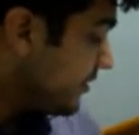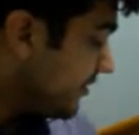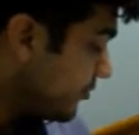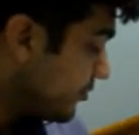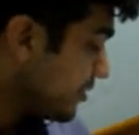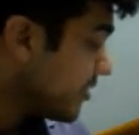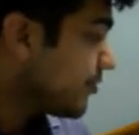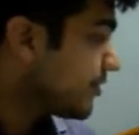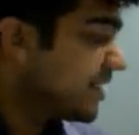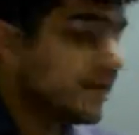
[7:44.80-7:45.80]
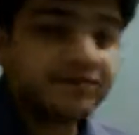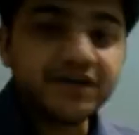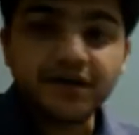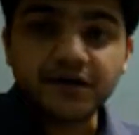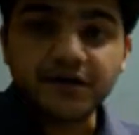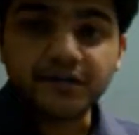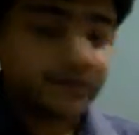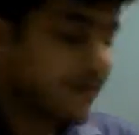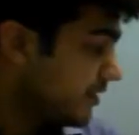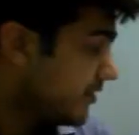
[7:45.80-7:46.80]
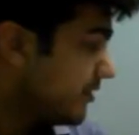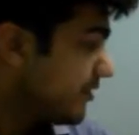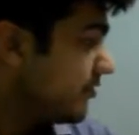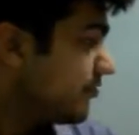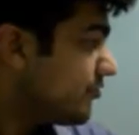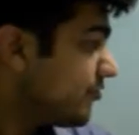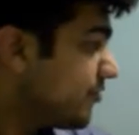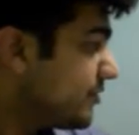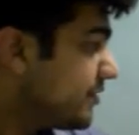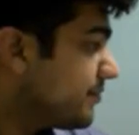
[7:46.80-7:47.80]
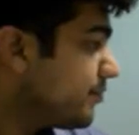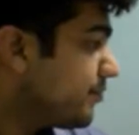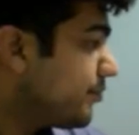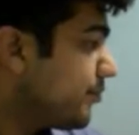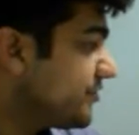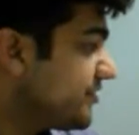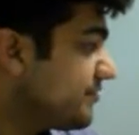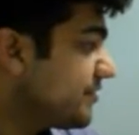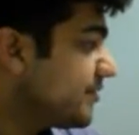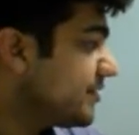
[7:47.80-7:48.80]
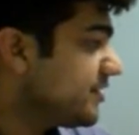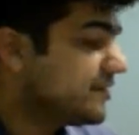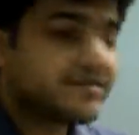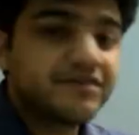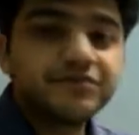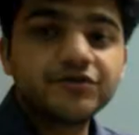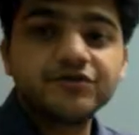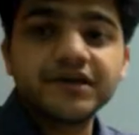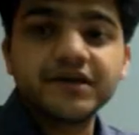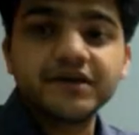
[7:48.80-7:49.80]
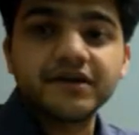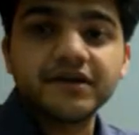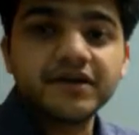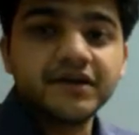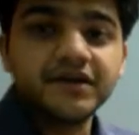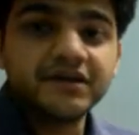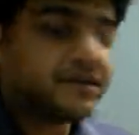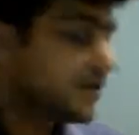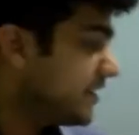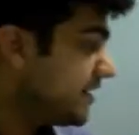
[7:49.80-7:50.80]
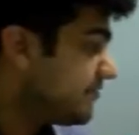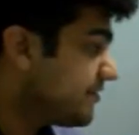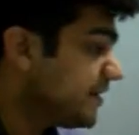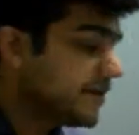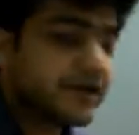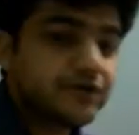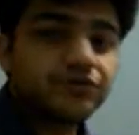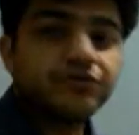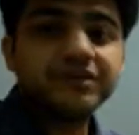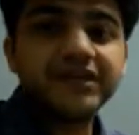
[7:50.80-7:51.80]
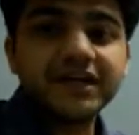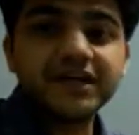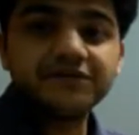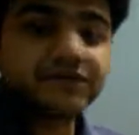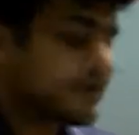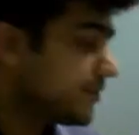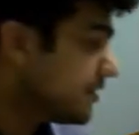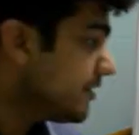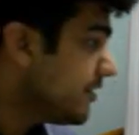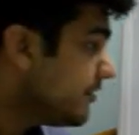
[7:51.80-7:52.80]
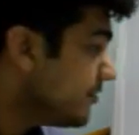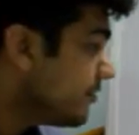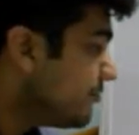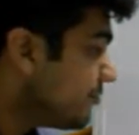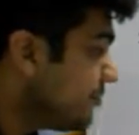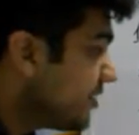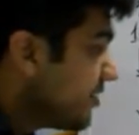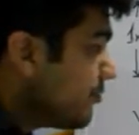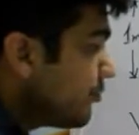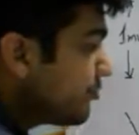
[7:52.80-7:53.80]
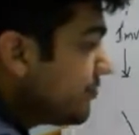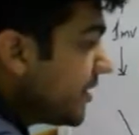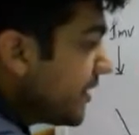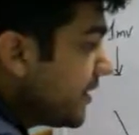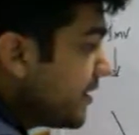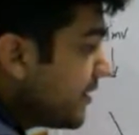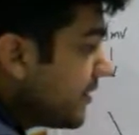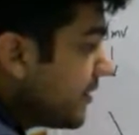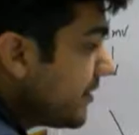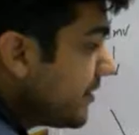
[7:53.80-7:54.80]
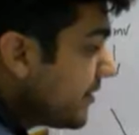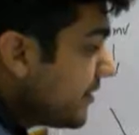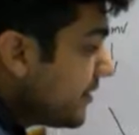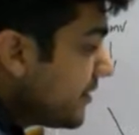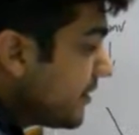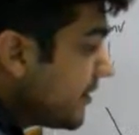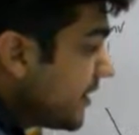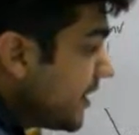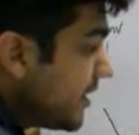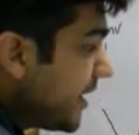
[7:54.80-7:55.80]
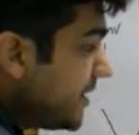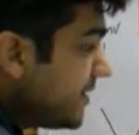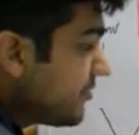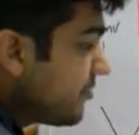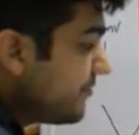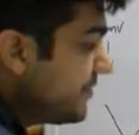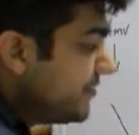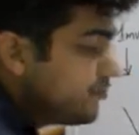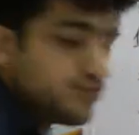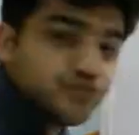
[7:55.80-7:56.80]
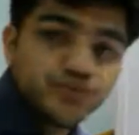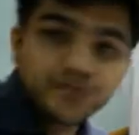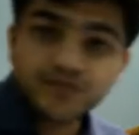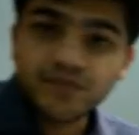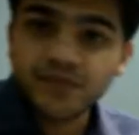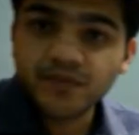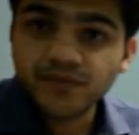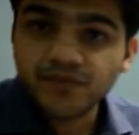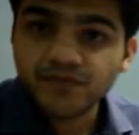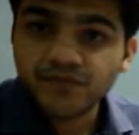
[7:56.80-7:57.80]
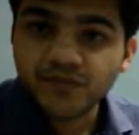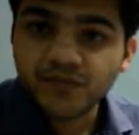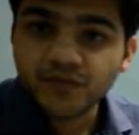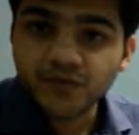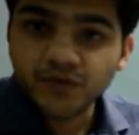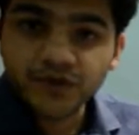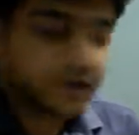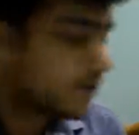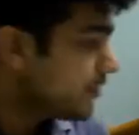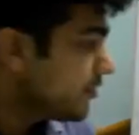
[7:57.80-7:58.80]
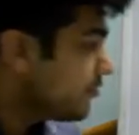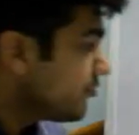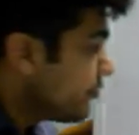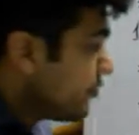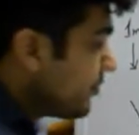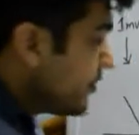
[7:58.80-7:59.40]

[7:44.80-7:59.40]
talking about AVR, so the positive terminal is somewhere over here. The indifferent electrode or the negative terminal would be composed by an addition of these 2. Okay, so